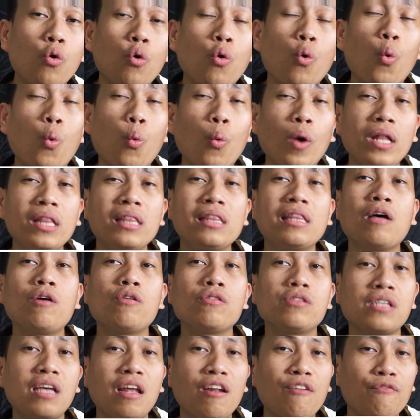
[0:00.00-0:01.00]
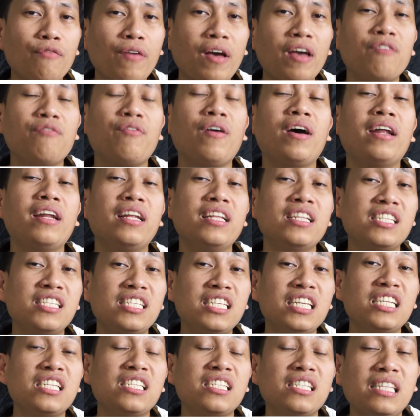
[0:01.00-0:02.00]
or one thousand five hundred
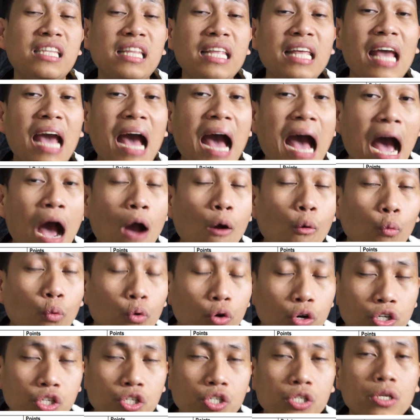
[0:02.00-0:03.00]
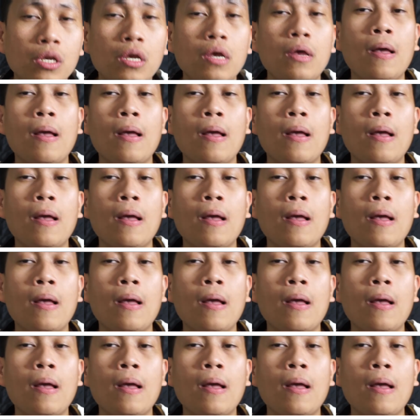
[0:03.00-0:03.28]
sixty hours